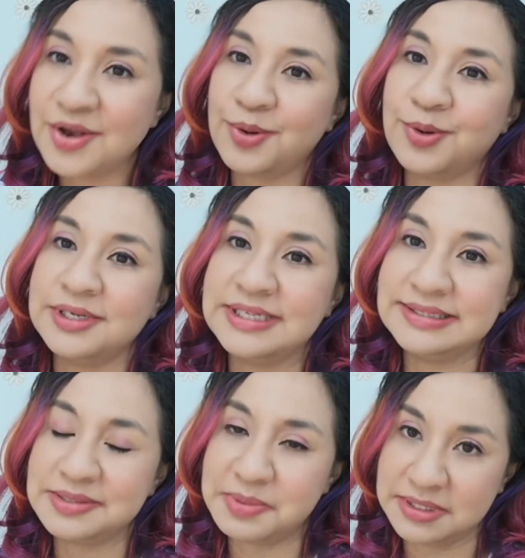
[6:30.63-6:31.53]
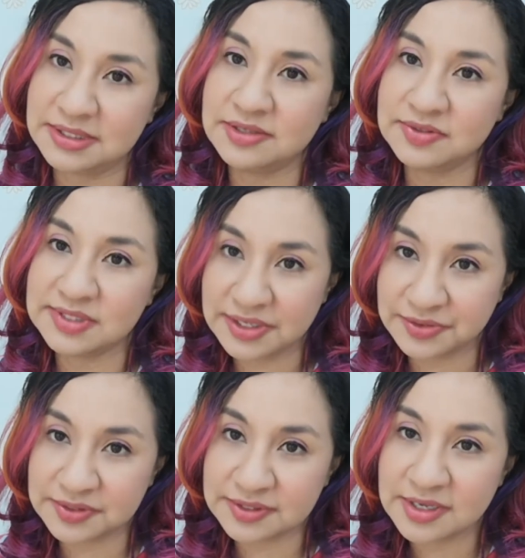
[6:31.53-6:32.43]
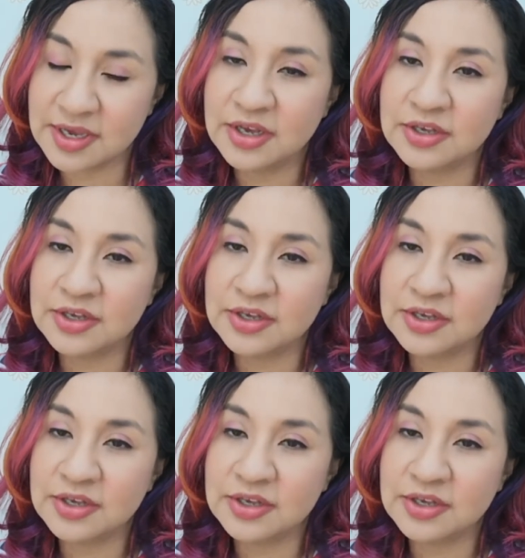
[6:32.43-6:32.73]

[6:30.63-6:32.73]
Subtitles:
on interpersonal skills.